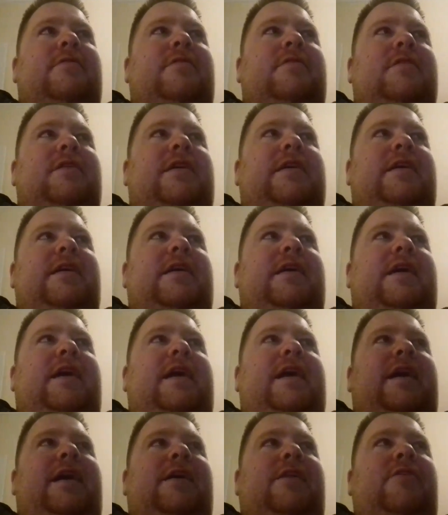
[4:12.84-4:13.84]

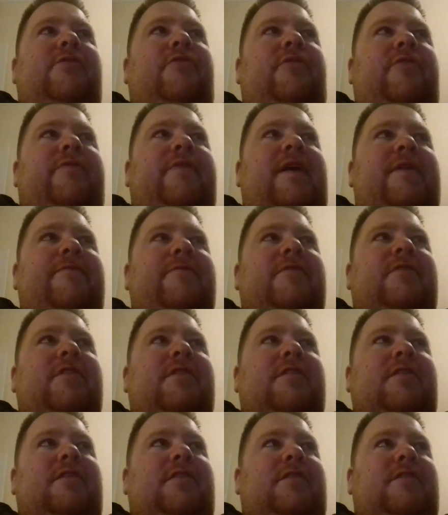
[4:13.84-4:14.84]
the
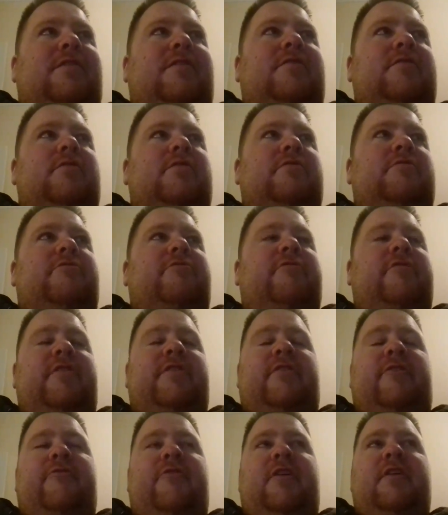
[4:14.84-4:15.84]
Northampton Toys
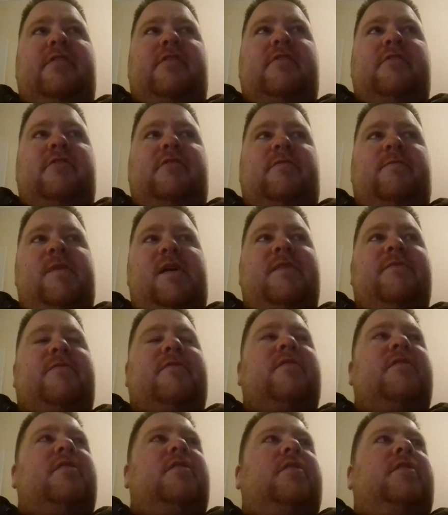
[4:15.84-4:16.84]
R Us and Smiths,
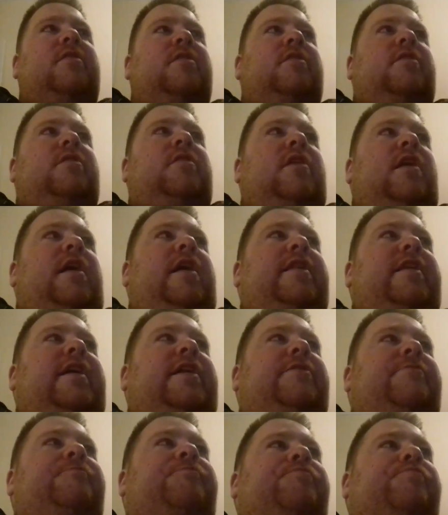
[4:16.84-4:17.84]
and
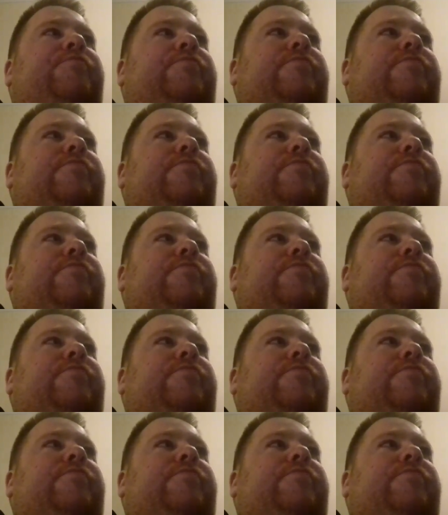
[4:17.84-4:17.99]
then